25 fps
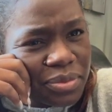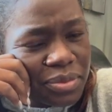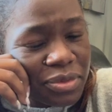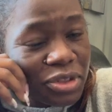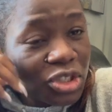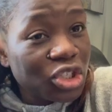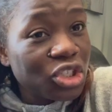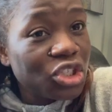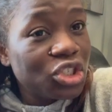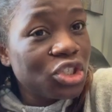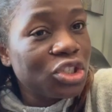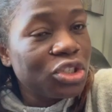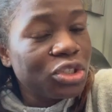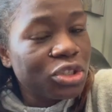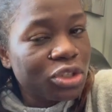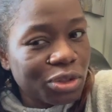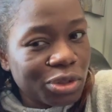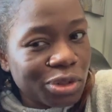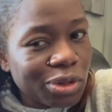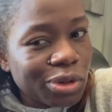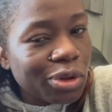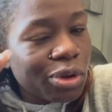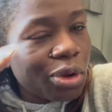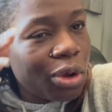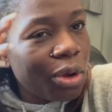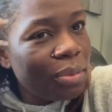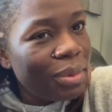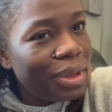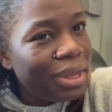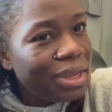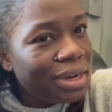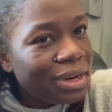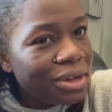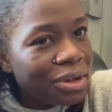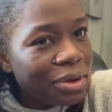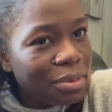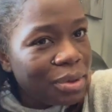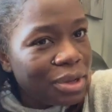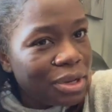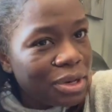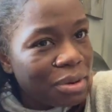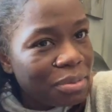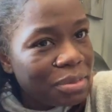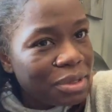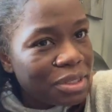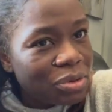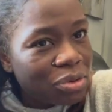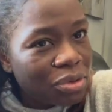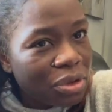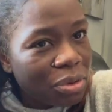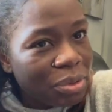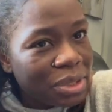just coming a little bit No the midst